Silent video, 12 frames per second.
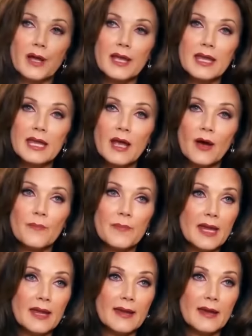She
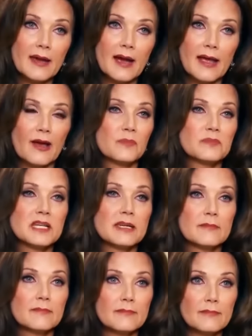believed that every
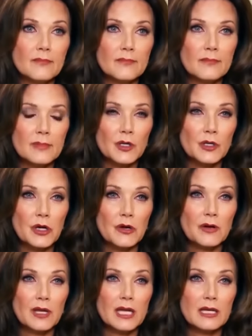aspect,
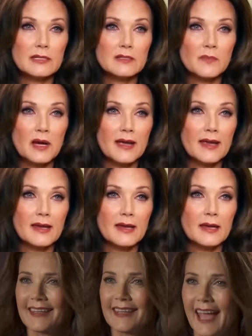including the costume,
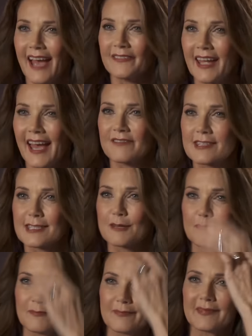should honor
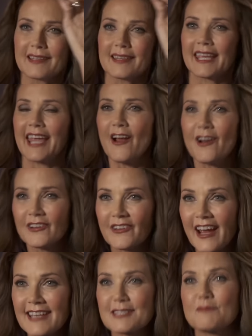and celebrate the
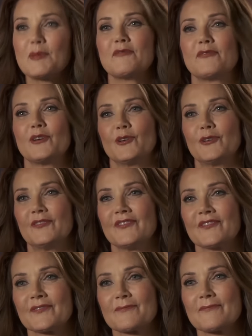character's
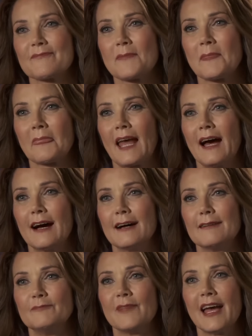essence rather than
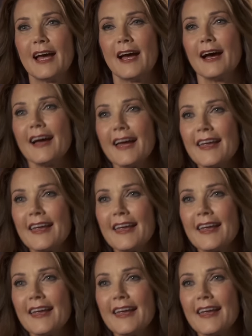being solely for